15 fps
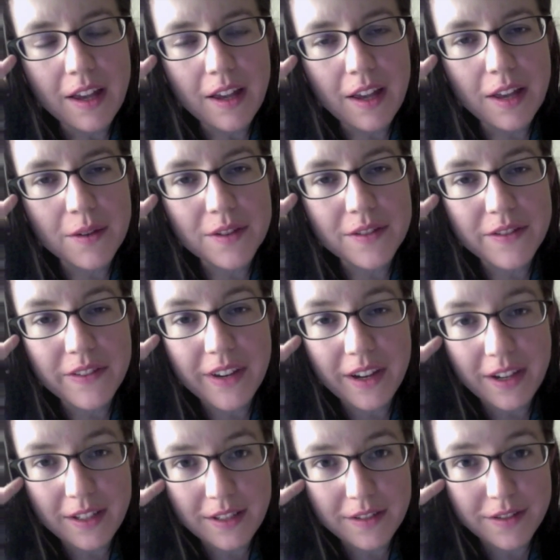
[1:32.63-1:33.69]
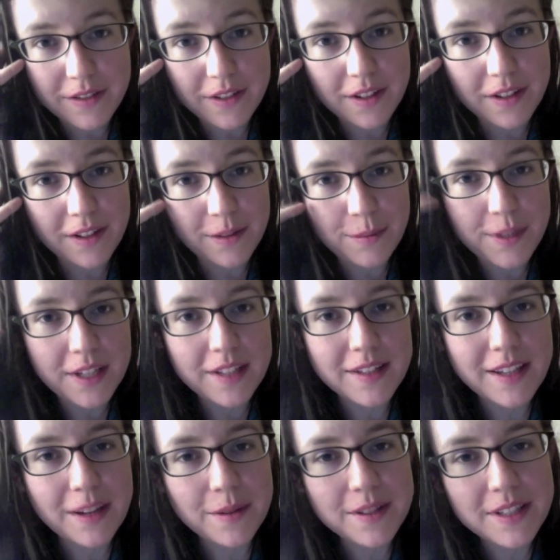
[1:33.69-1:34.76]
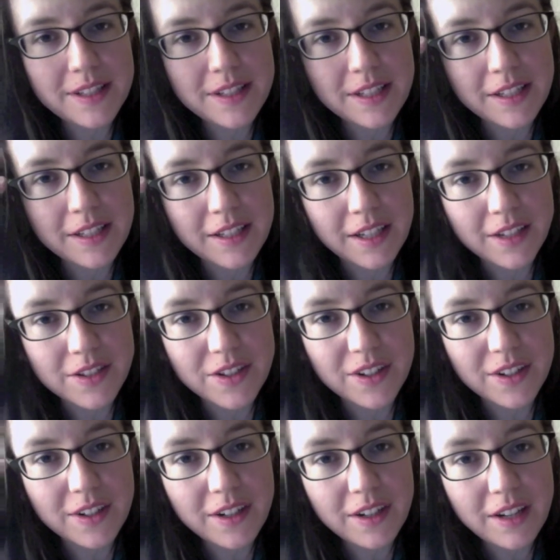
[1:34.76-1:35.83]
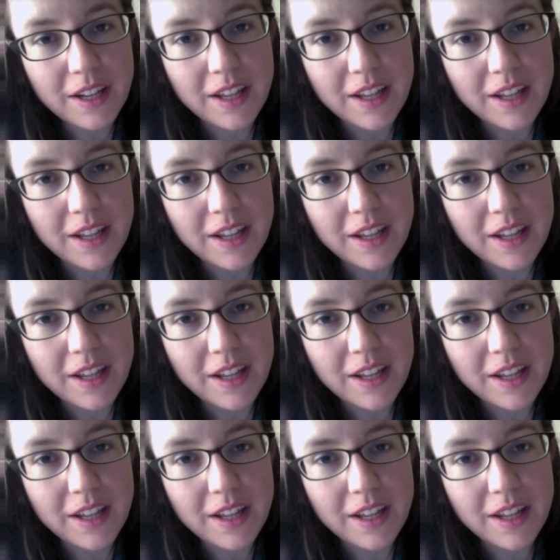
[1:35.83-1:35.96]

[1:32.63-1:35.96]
It was very difficult because I was a teenager